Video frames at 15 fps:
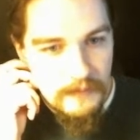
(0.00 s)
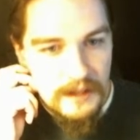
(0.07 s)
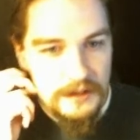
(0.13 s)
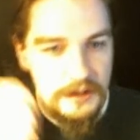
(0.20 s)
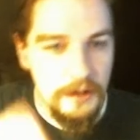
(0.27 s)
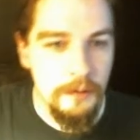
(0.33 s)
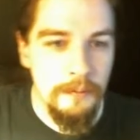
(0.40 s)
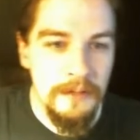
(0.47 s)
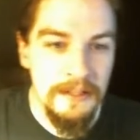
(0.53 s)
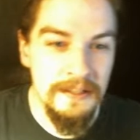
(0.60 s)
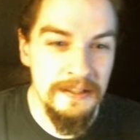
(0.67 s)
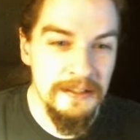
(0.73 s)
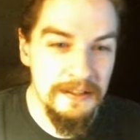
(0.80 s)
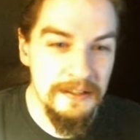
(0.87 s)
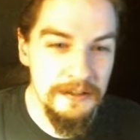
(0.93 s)
So,
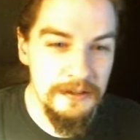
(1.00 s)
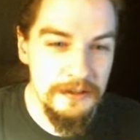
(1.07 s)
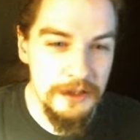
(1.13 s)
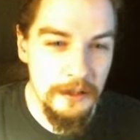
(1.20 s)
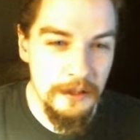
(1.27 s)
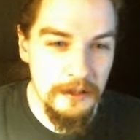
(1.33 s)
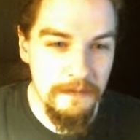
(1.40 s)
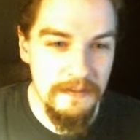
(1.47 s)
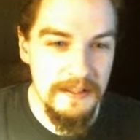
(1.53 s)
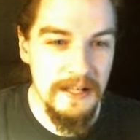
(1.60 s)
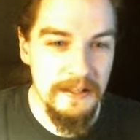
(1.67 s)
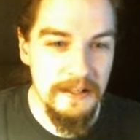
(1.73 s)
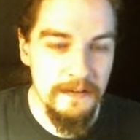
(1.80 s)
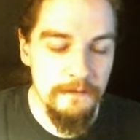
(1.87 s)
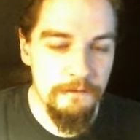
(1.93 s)
Chariot of the Dead,